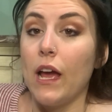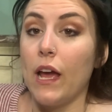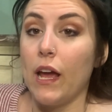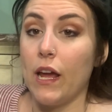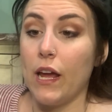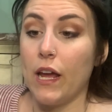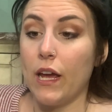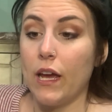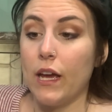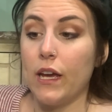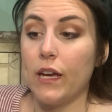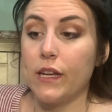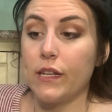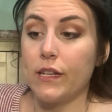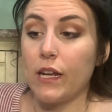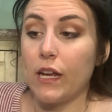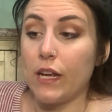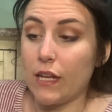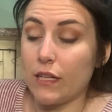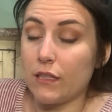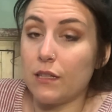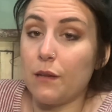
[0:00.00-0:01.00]
And it
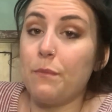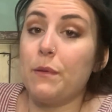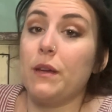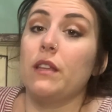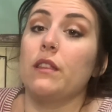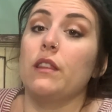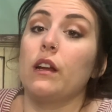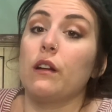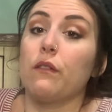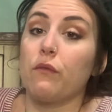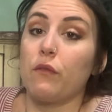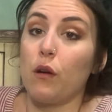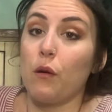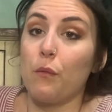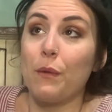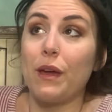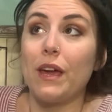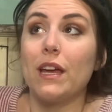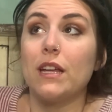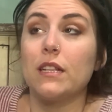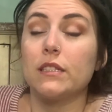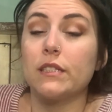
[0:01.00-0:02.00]
ends up being their
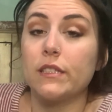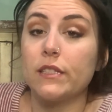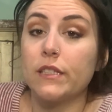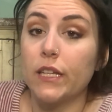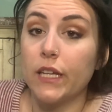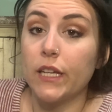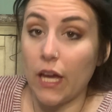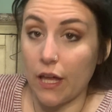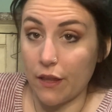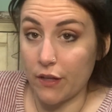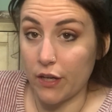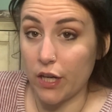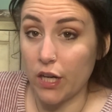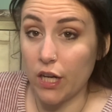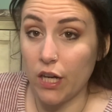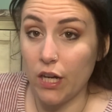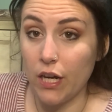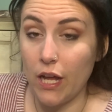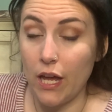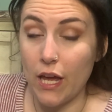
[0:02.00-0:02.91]
romance together.